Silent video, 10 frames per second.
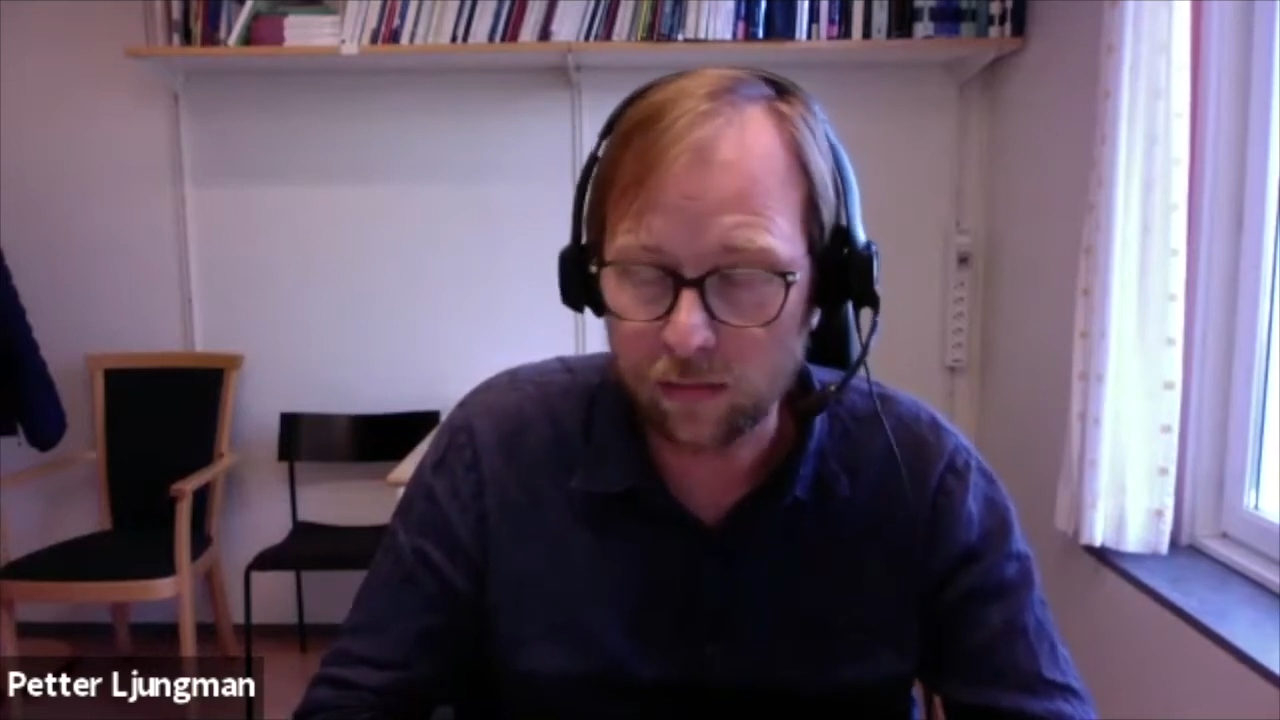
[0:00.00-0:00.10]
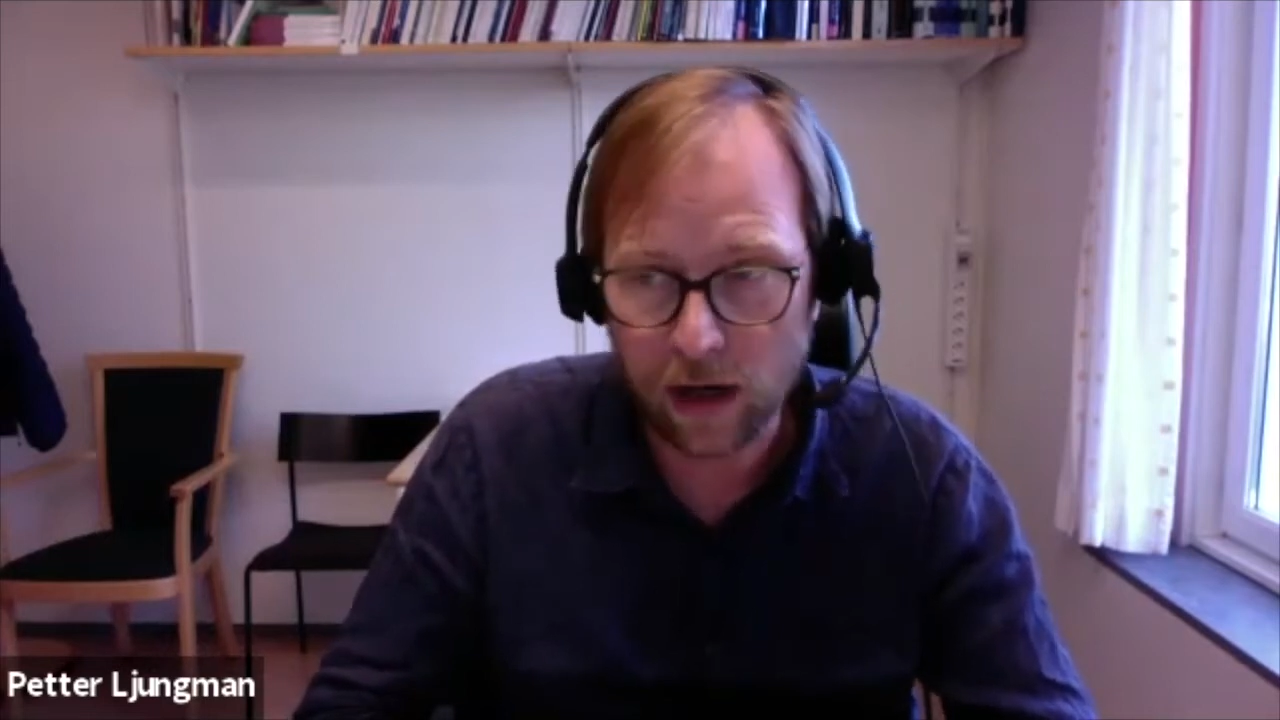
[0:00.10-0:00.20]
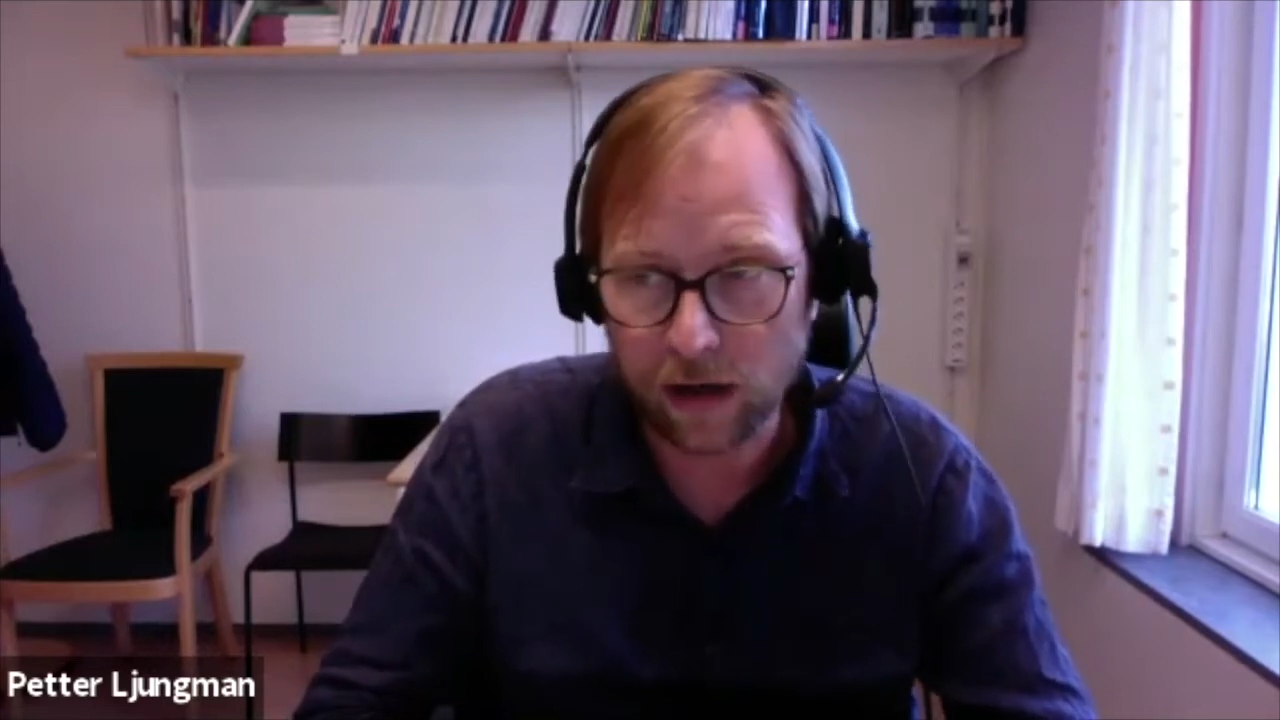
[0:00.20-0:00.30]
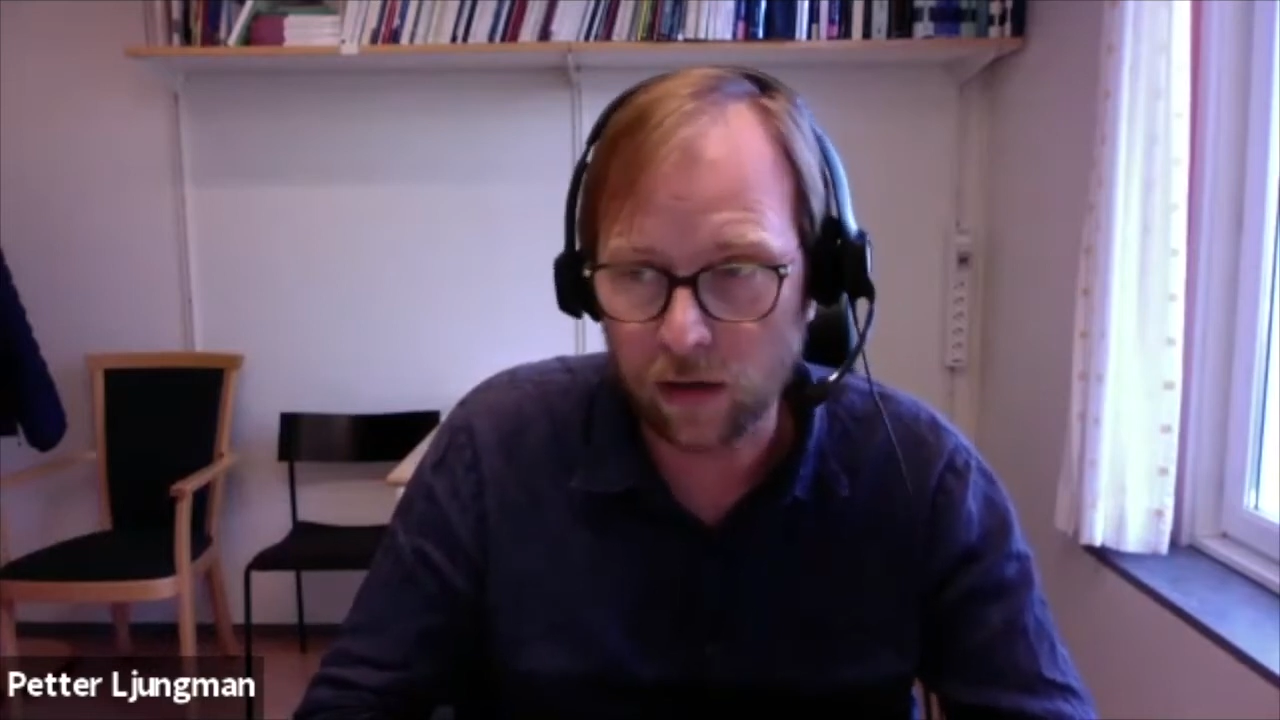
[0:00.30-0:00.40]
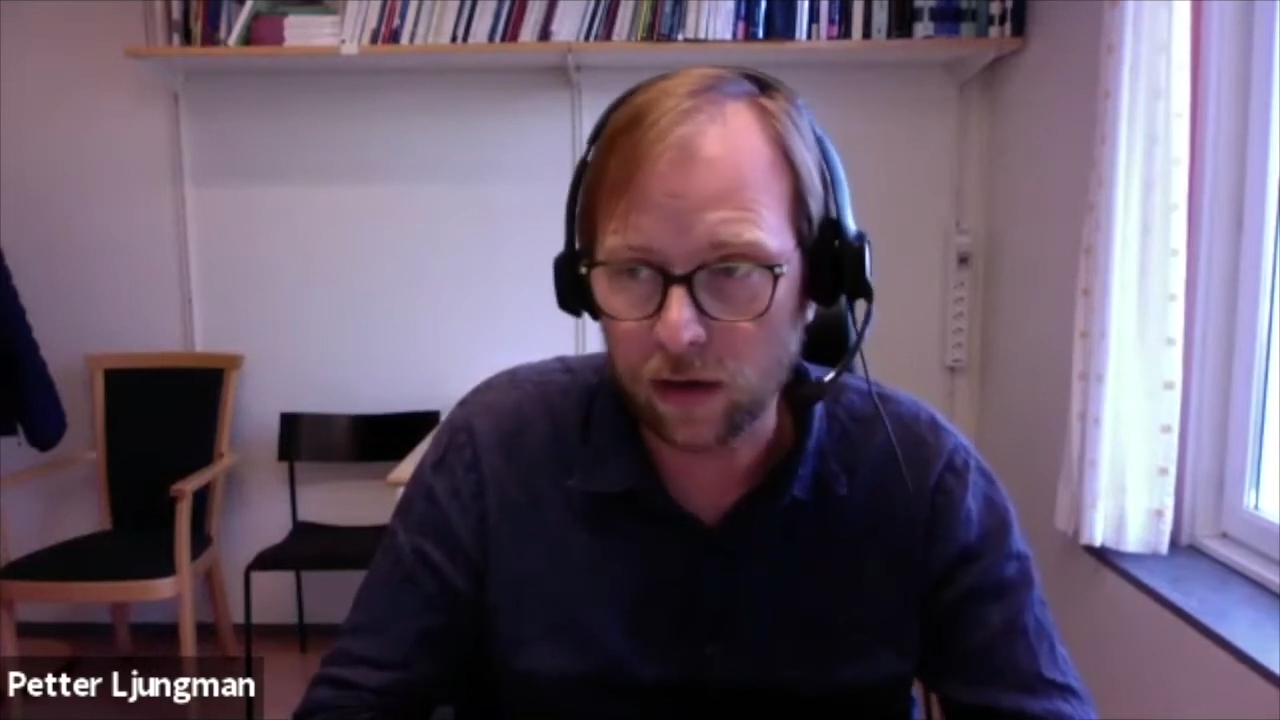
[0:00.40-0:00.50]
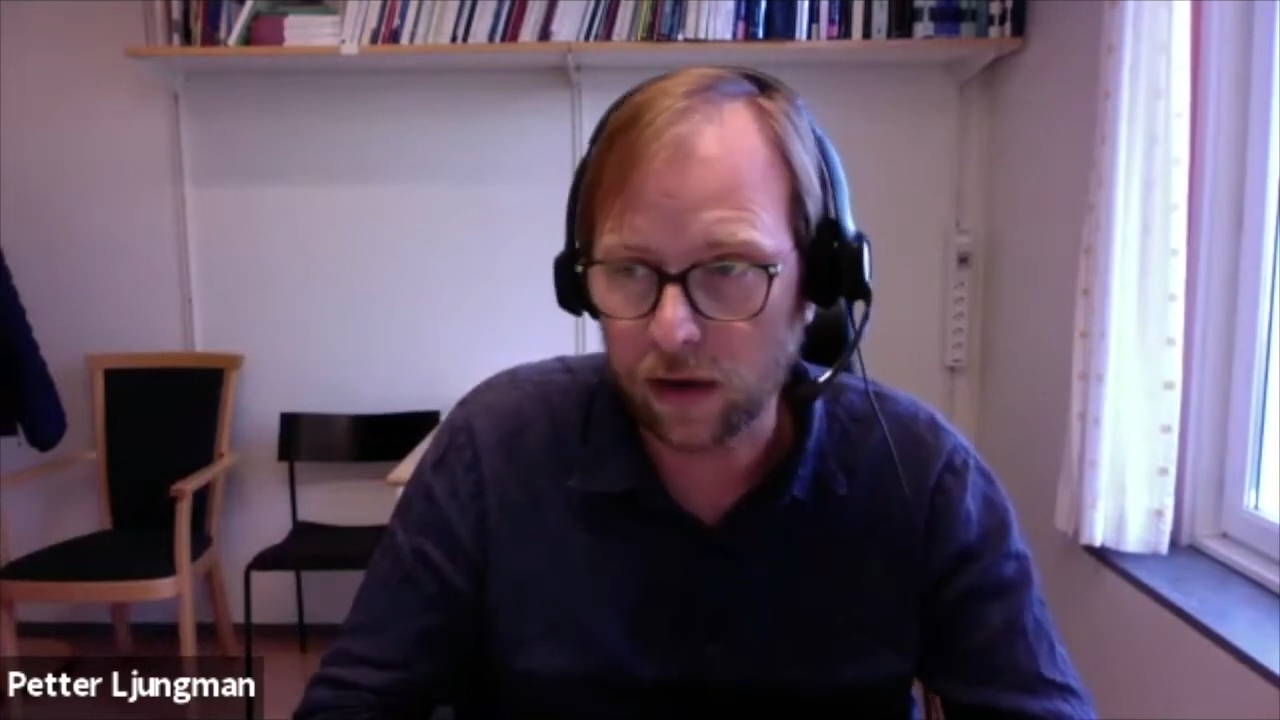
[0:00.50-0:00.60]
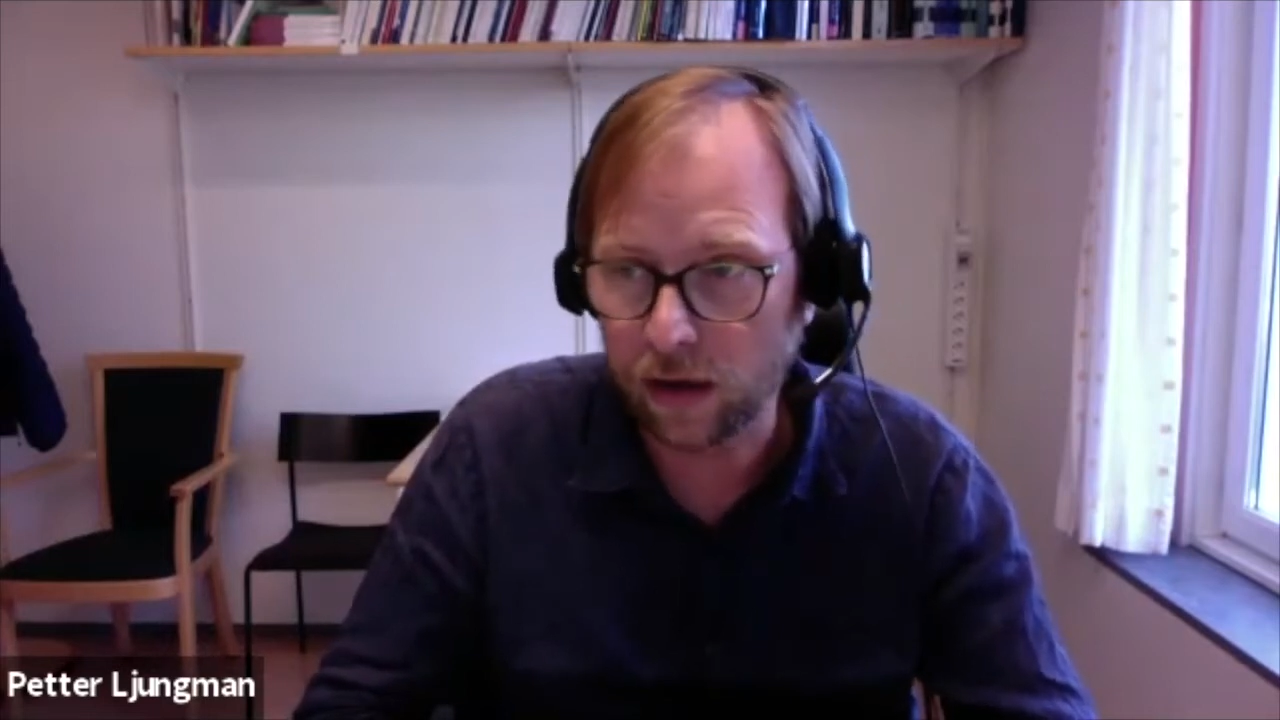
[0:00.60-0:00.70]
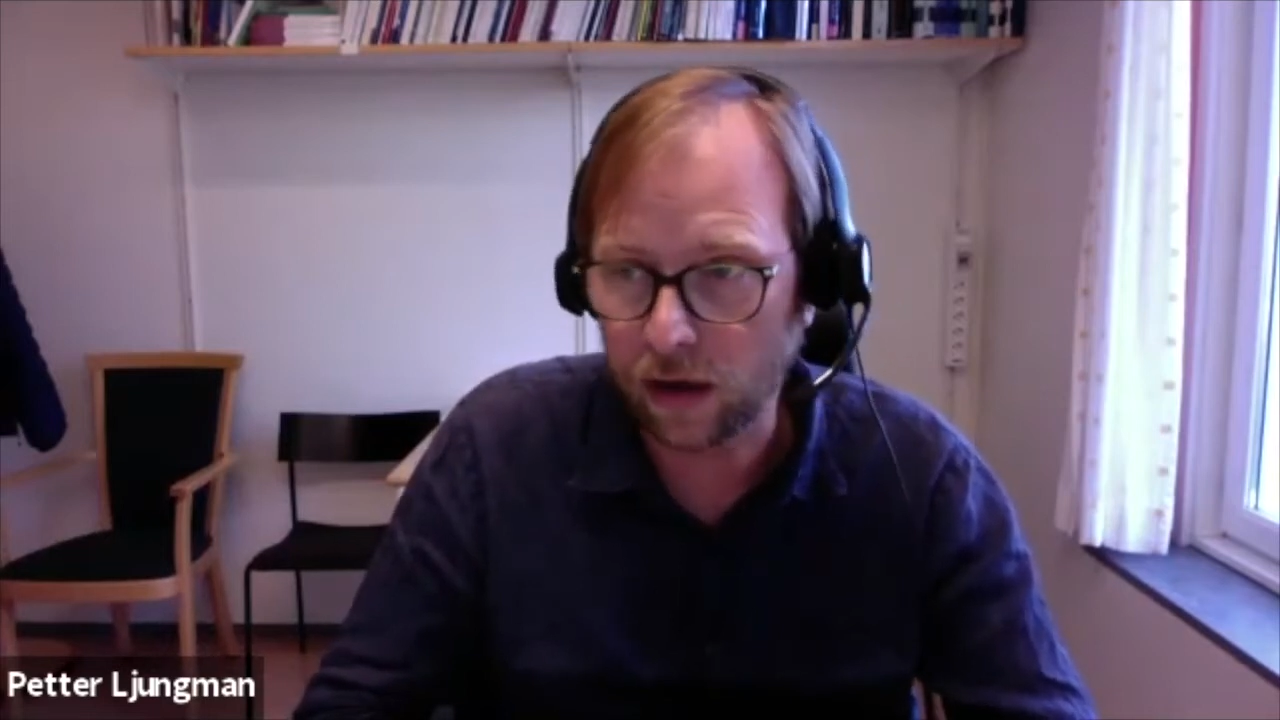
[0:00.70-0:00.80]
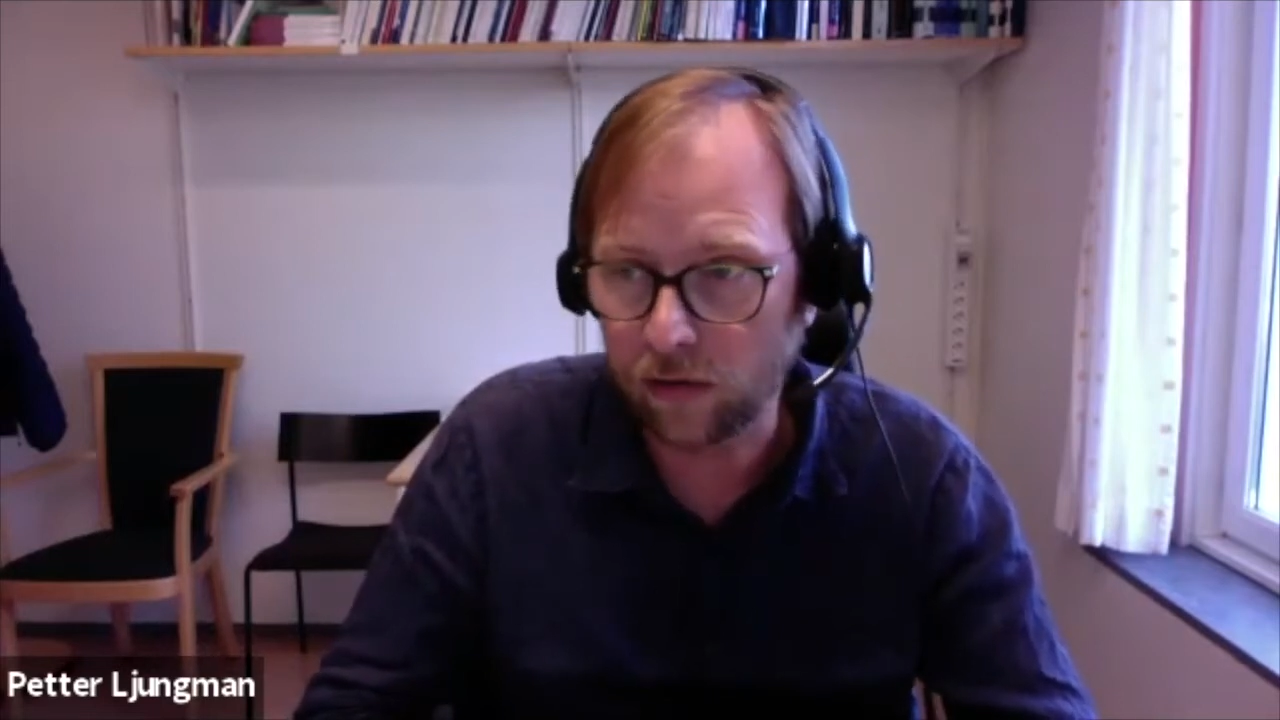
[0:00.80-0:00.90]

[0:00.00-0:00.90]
minority